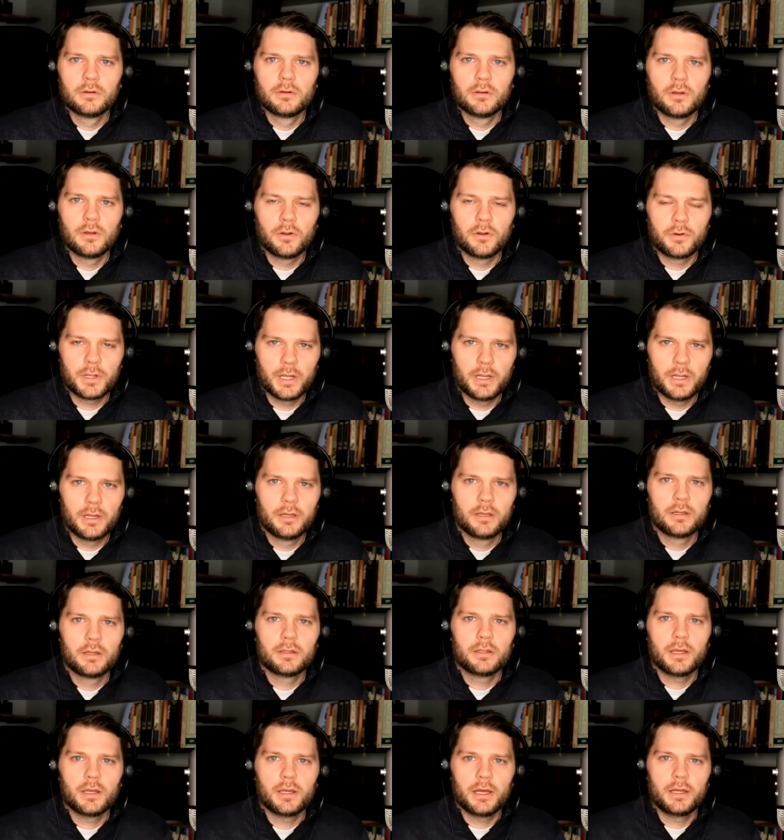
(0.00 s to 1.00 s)
okay
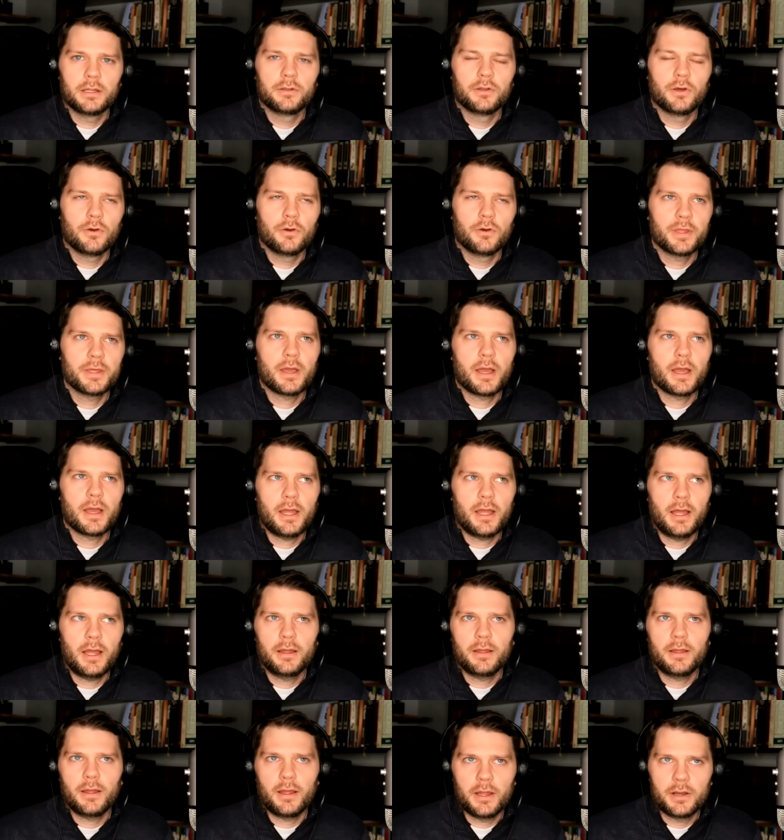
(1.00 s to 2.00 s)
yeah, no, that, I,
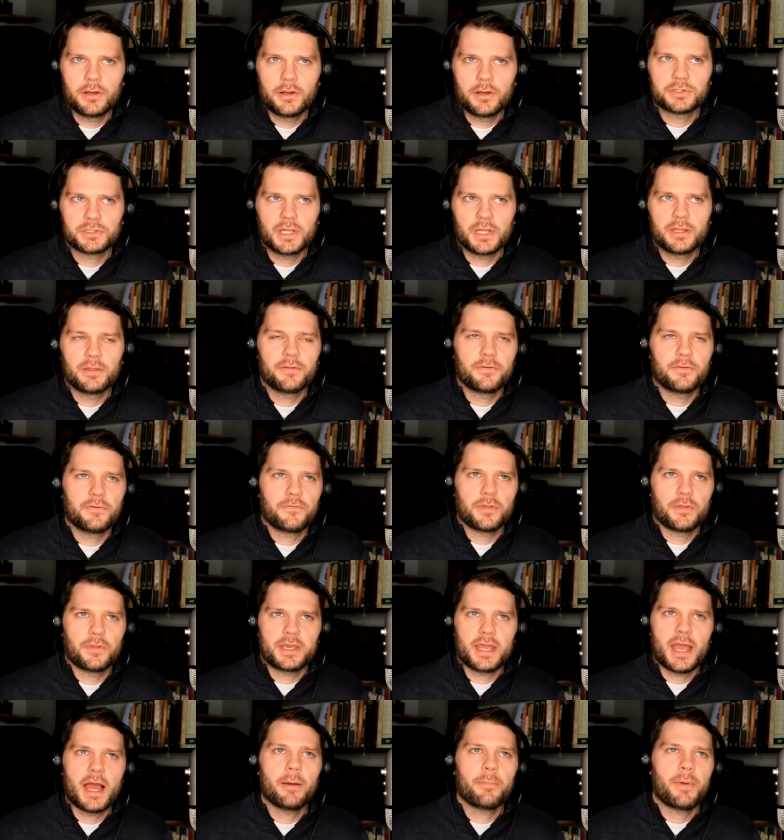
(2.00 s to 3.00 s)
I, understand for
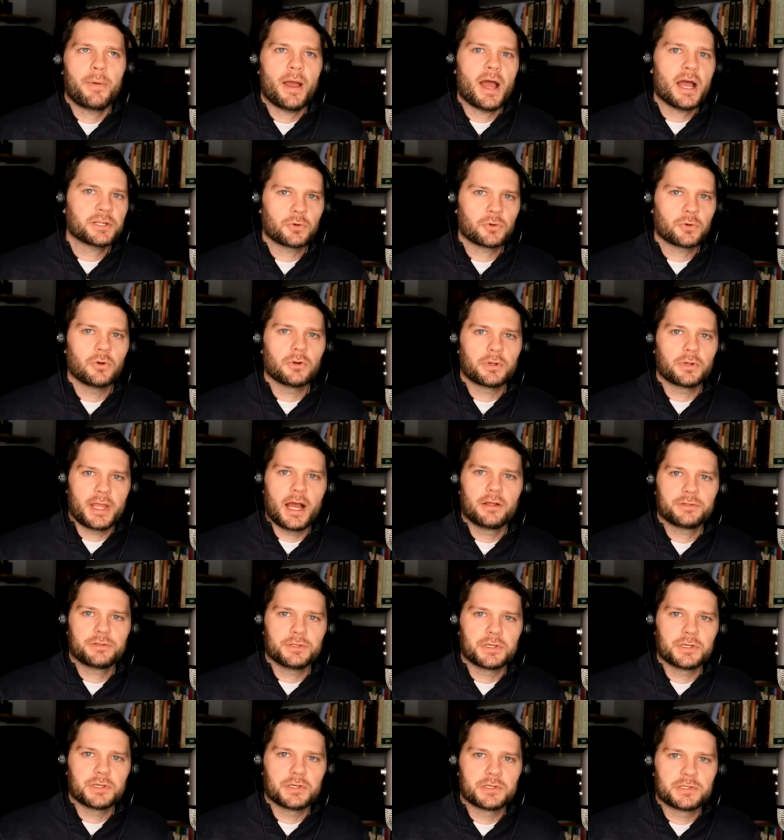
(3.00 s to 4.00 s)
the ca- pastoral
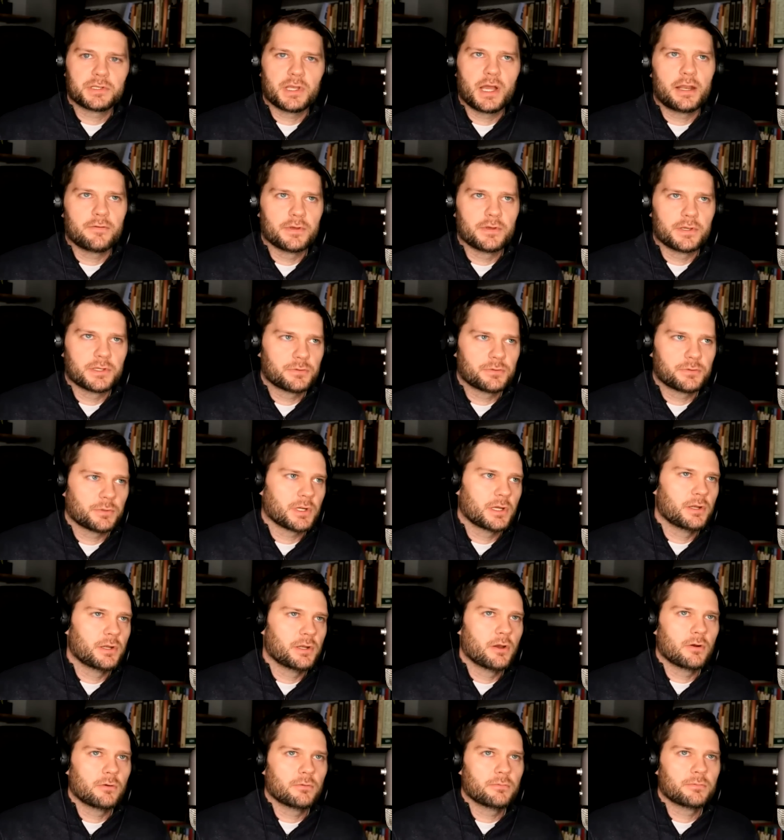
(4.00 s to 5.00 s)
counseling side of this, which I
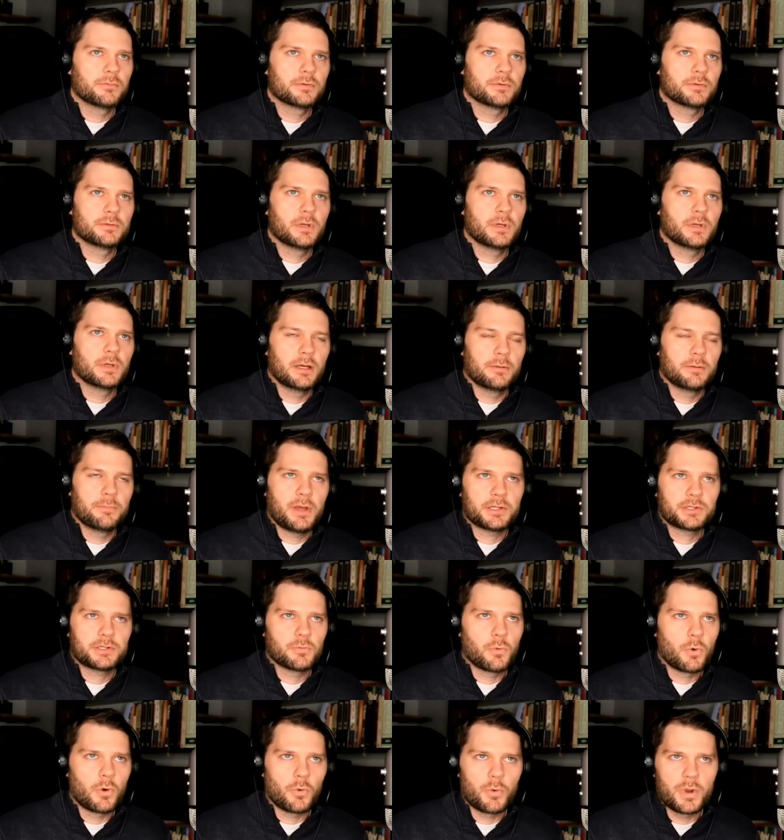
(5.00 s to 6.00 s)
know, uh,
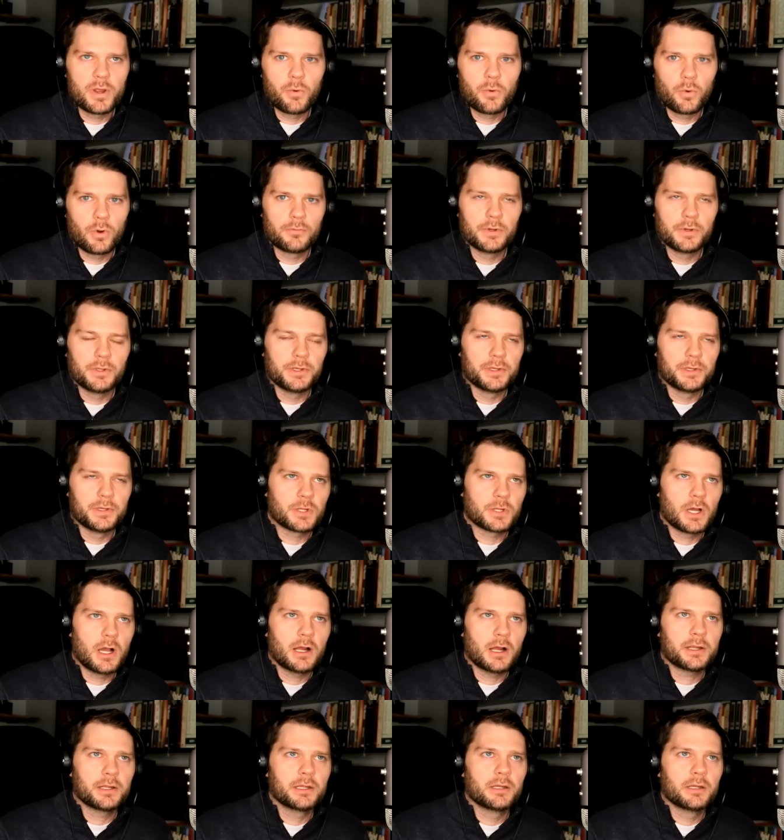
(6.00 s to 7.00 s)
Pastor Moore, we weren't really
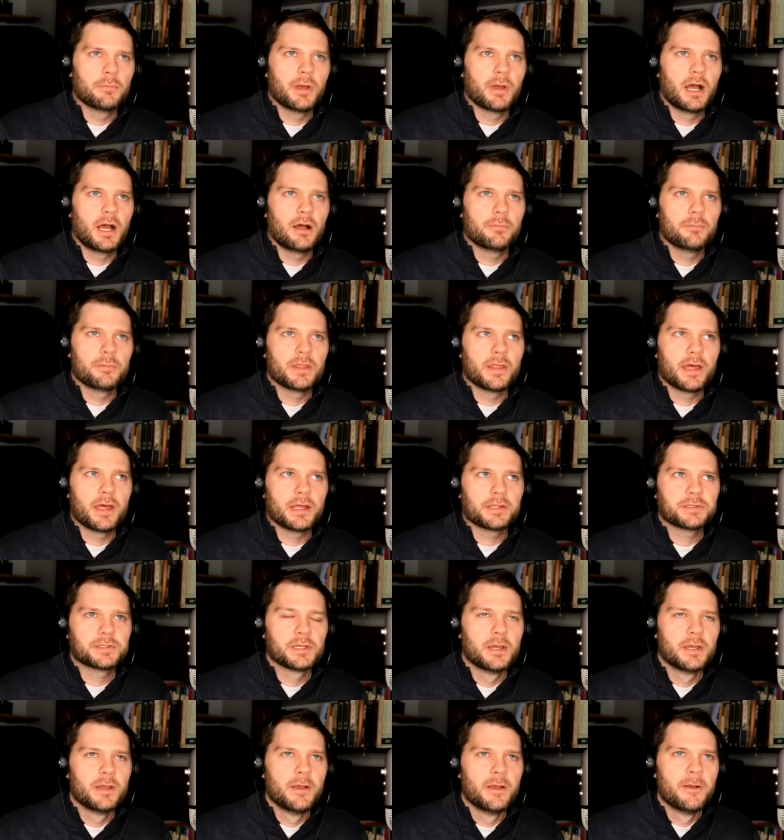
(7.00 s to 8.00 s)
talking about. I mean,
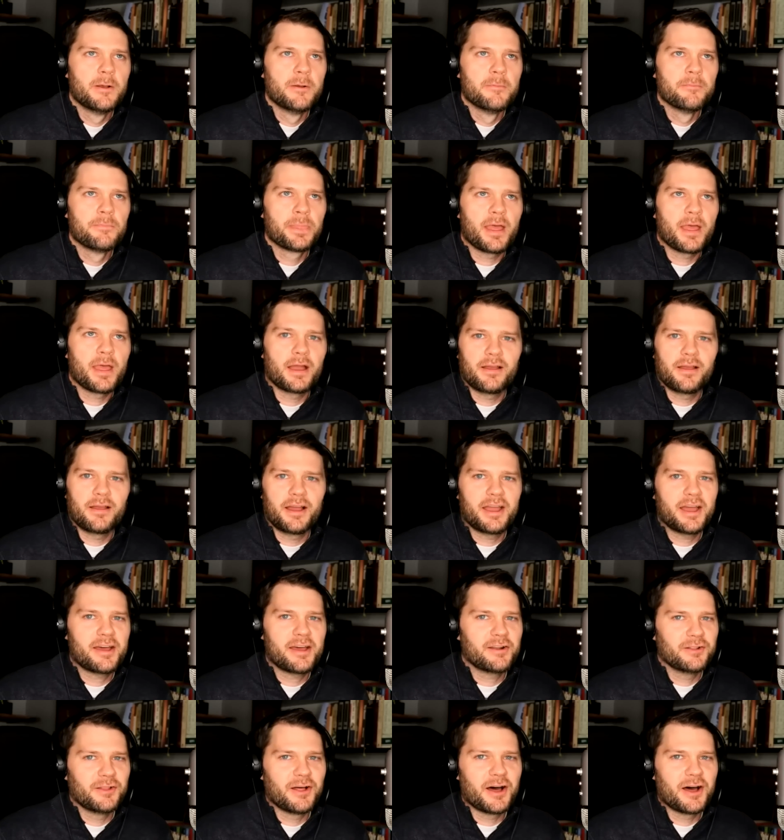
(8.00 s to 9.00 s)
that's I, I
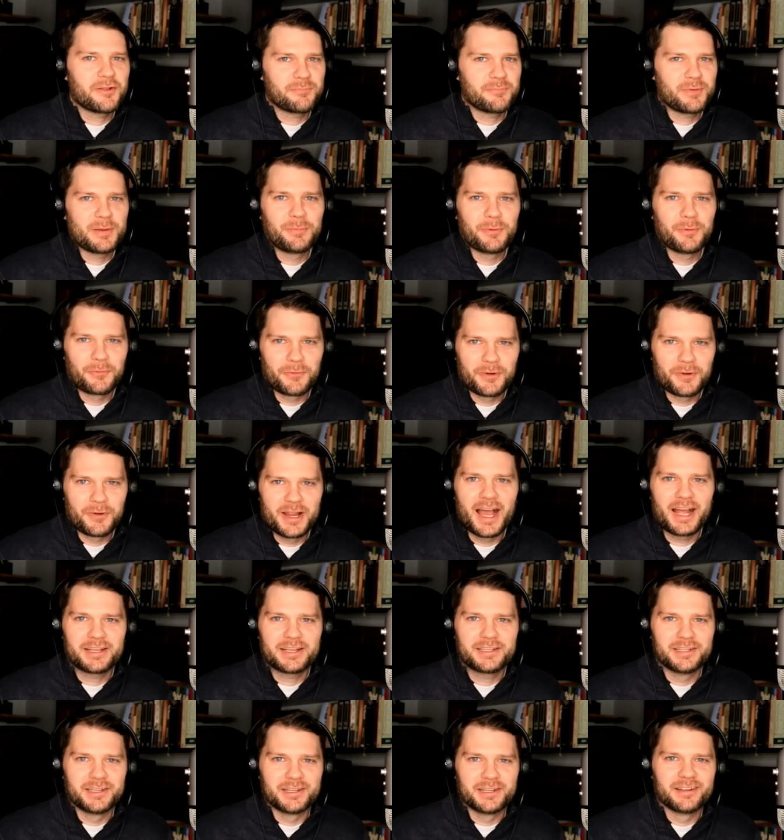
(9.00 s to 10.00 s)
had a lot of people
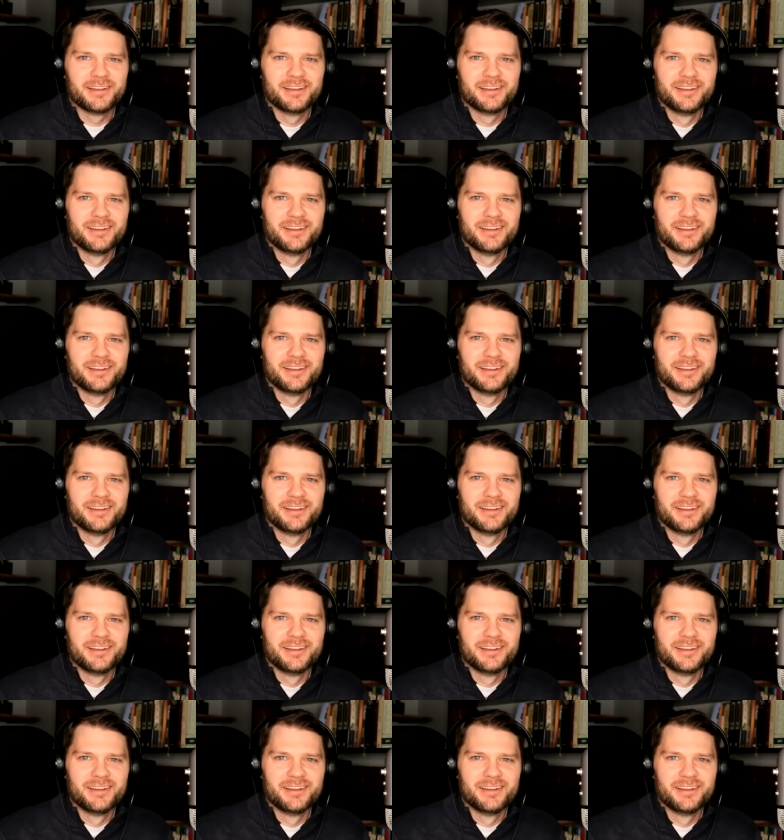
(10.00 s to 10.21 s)
reacting